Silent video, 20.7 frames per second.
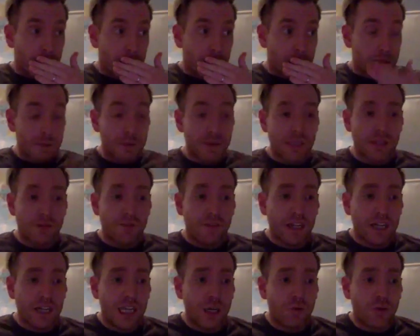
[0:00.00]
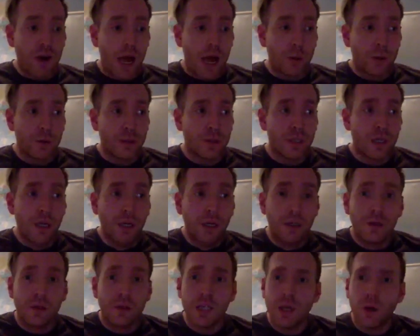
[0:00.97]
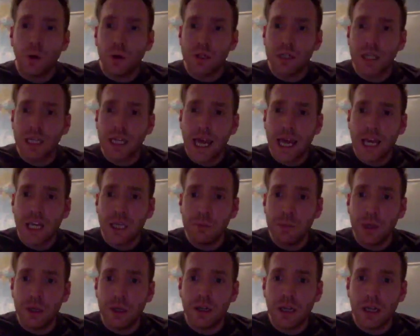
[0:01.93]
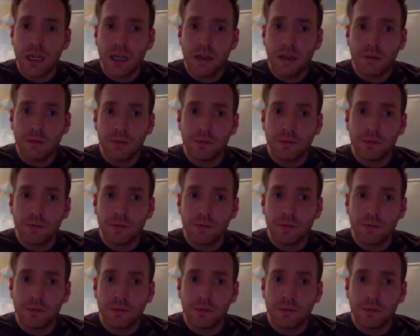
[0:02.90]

specifically around the older gay community,